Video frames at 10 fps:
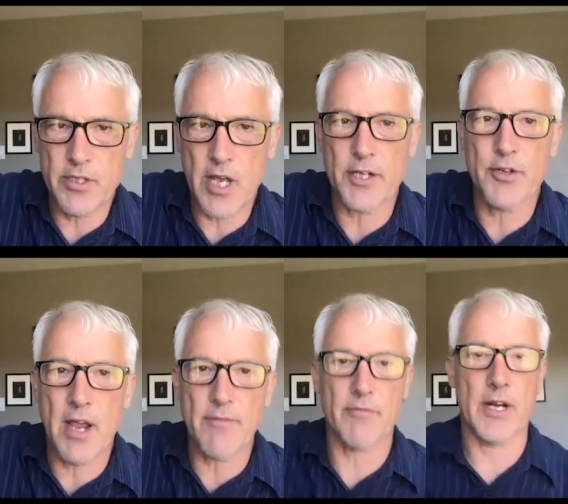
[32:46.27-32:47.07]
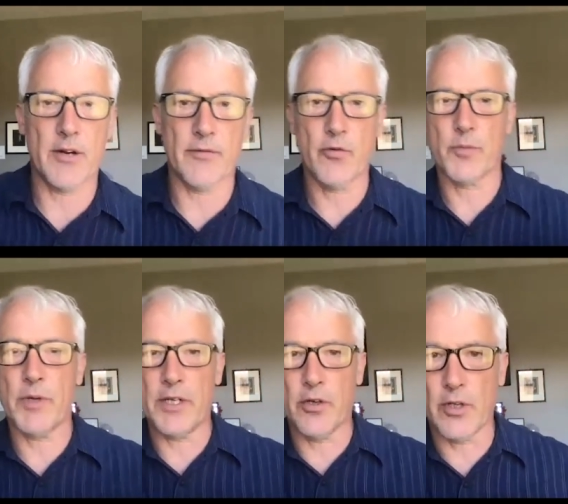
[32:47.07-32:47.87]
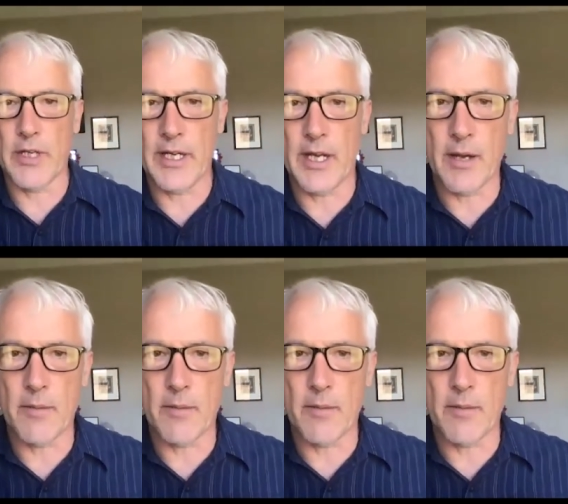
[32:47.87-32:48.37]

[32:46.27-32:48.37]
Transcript: Not a travel writer, of course, but an early uh,